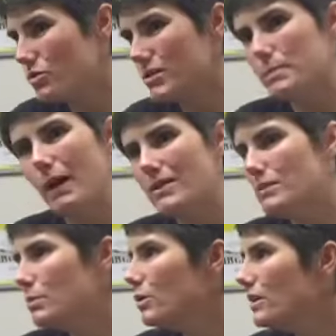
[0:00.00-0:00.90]

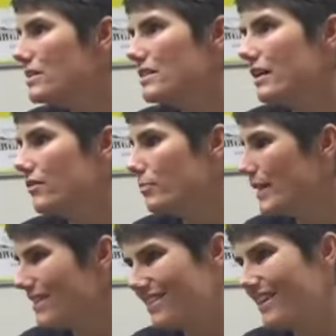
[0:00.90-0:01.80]
responsibilities that have
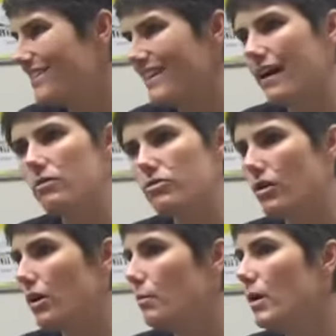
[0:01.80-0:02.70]
been sent down
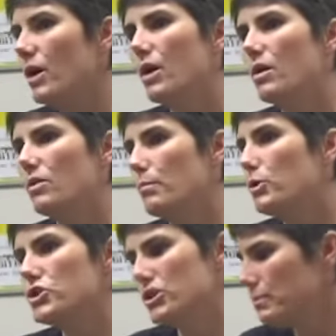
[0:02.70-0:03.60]
from the
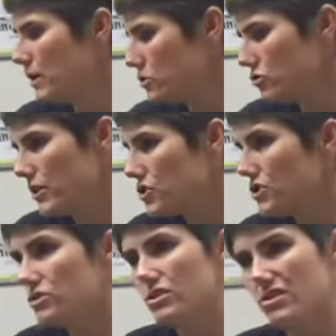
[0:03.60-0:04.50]
Bush
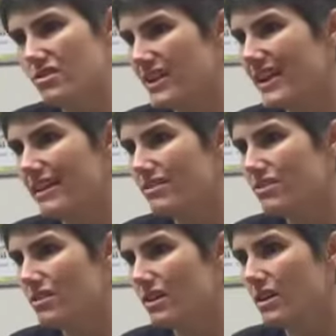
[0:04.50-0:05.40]
administration to the
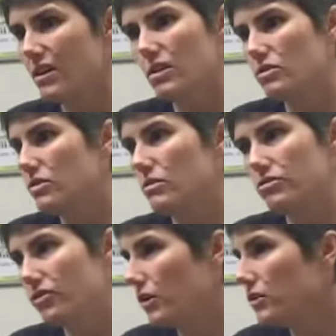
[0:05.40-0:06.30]
states to
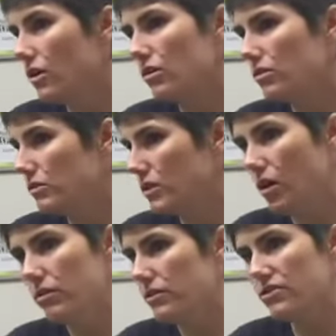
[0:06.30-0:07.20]
fund all,
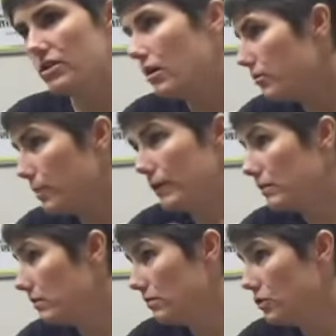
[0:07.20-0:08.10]
all this stuff, but
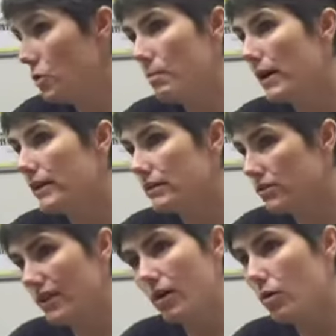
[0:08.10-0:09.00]
no money
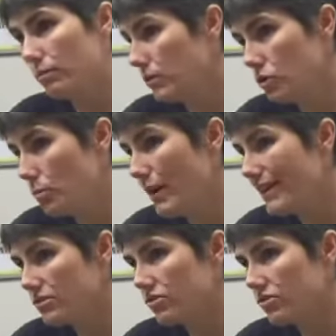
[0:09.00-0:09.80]
is helped, no money is